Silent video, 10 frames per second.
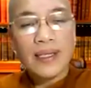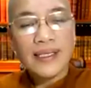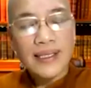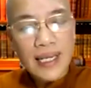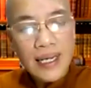
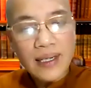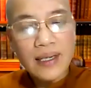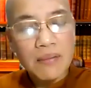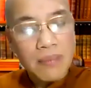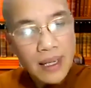the
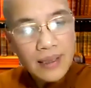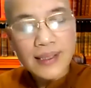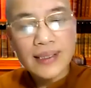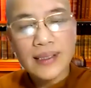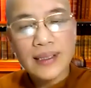senior
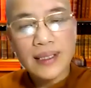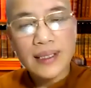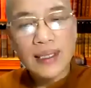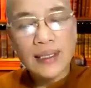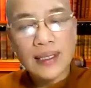monks
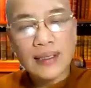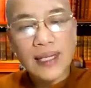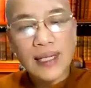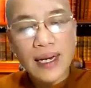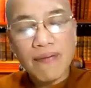in uh,
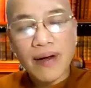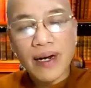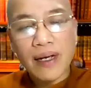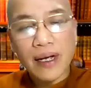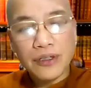
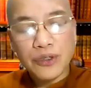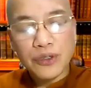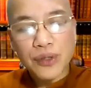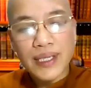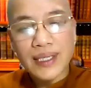Theravada
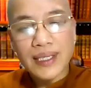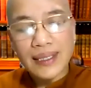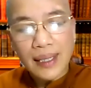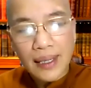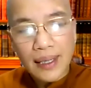countries like
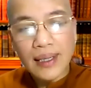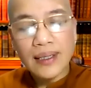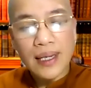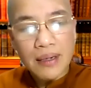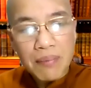
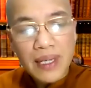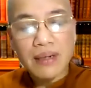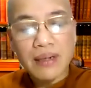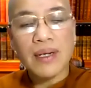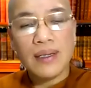Thailand and
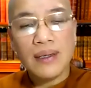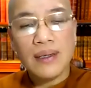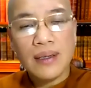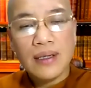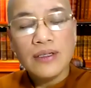Myanmar
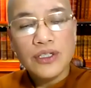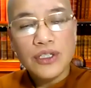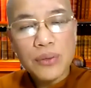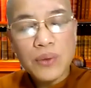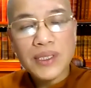
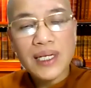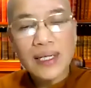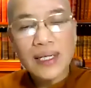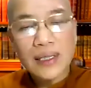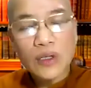Choose
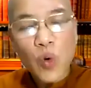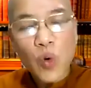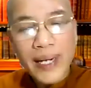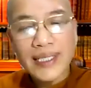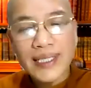the
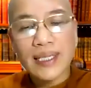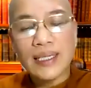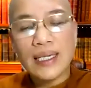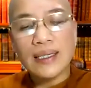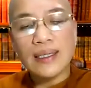white
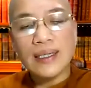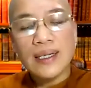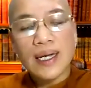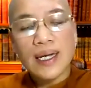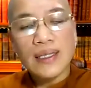color
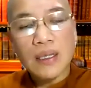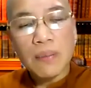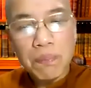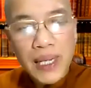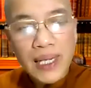and
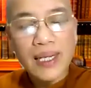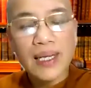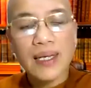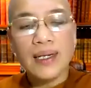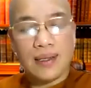the
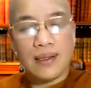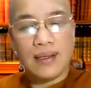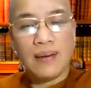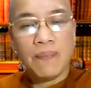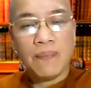pink color
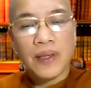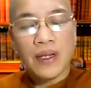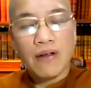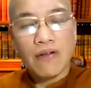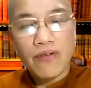
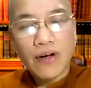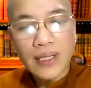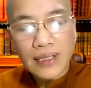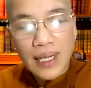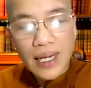
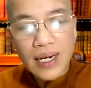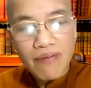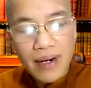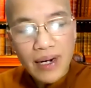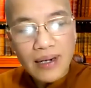for the
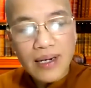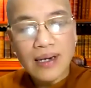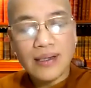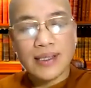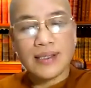Theravada
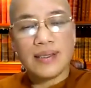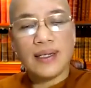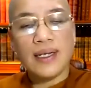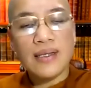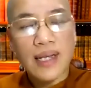nuns
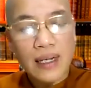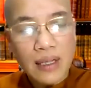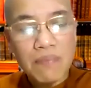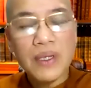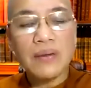in their
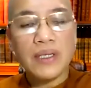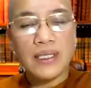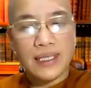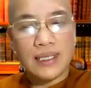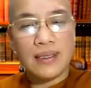
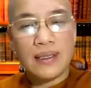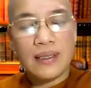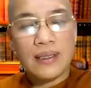community.